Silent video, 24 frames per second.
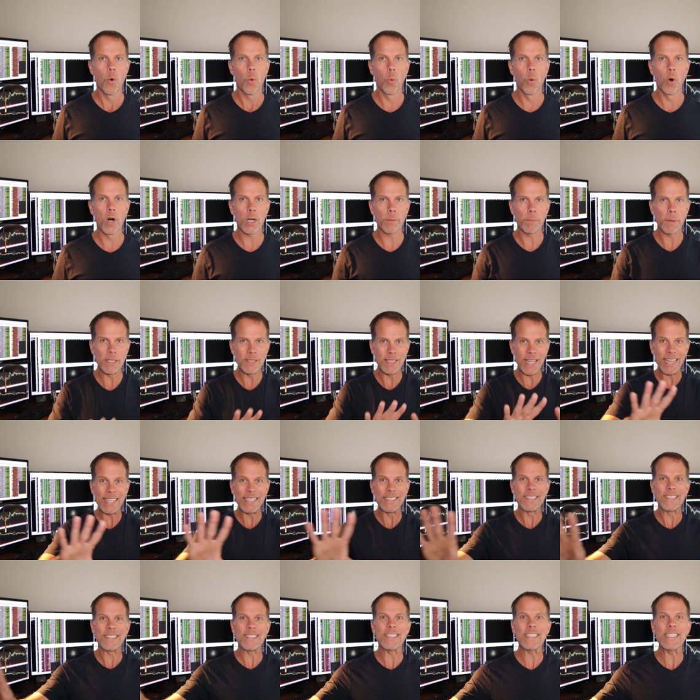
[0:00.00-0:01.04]
work because I
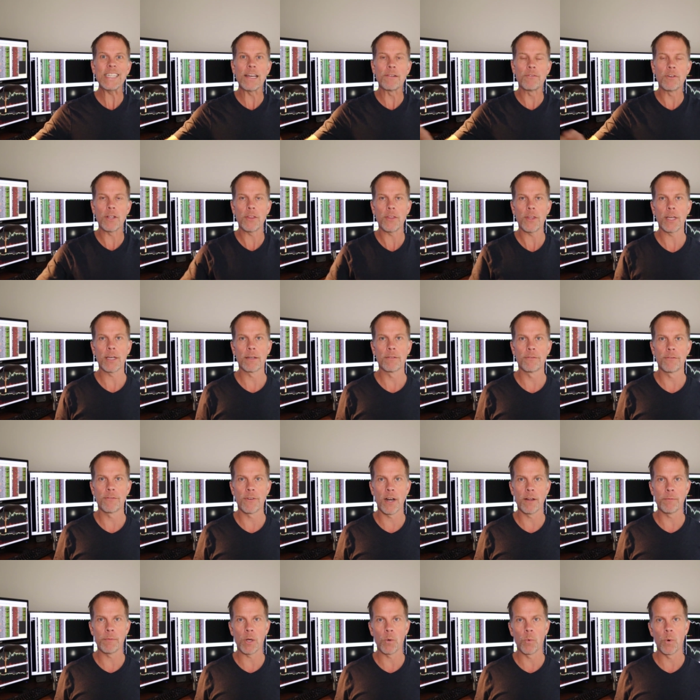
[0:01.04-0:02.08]
can see everything in
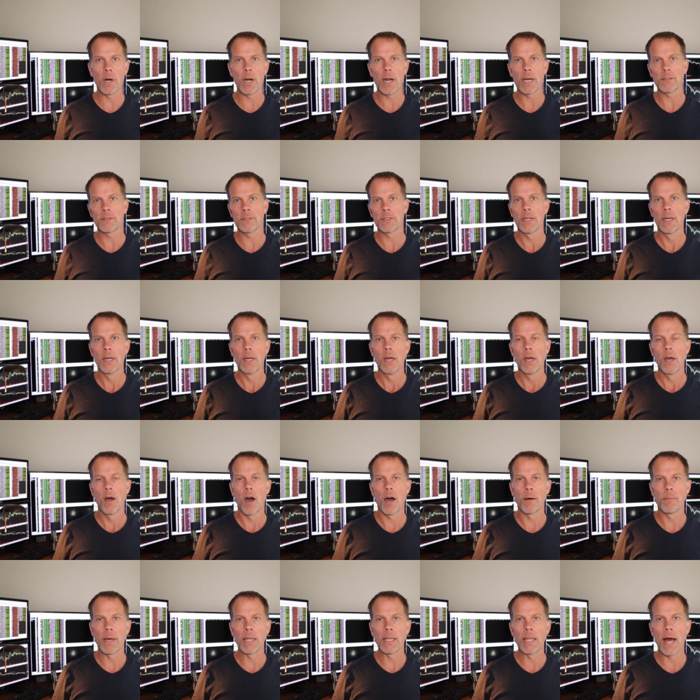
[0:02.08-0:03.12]
front of me, whereas
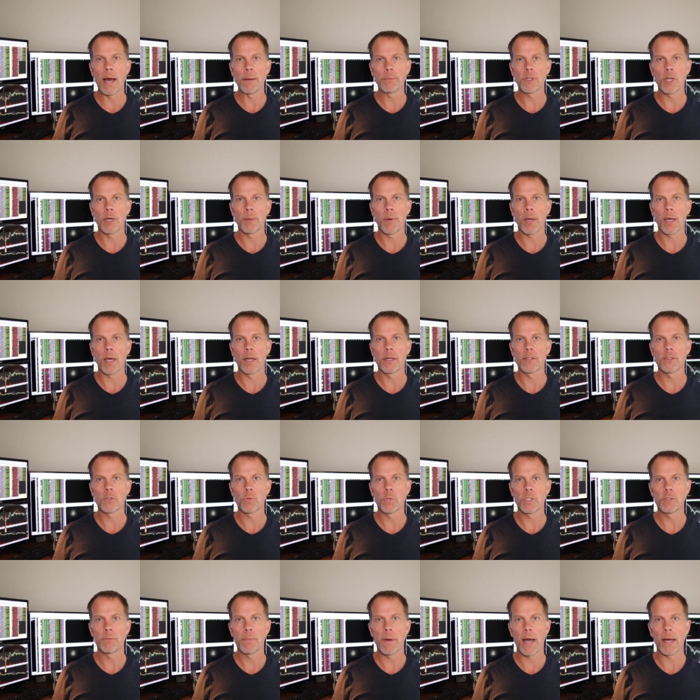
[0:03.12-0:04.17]
on my laptop, I gotta
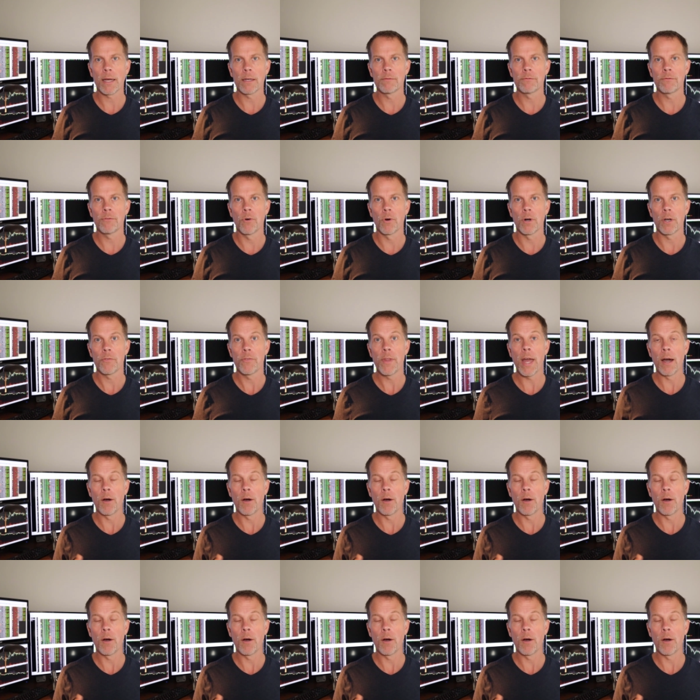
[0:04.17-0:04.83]
switch back and forth.